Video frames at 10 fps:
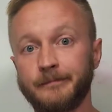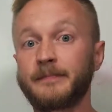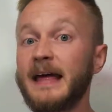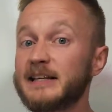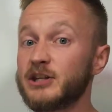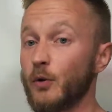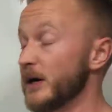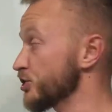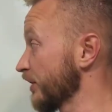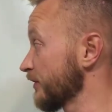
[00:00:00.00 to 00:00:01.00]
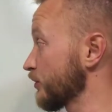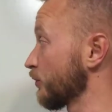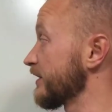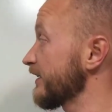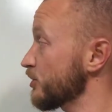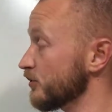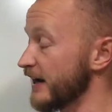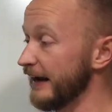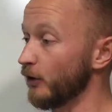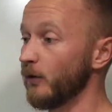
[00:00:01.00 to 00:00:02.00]
That's the question. So does your
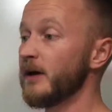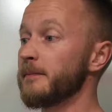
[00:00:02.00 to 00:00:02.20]
title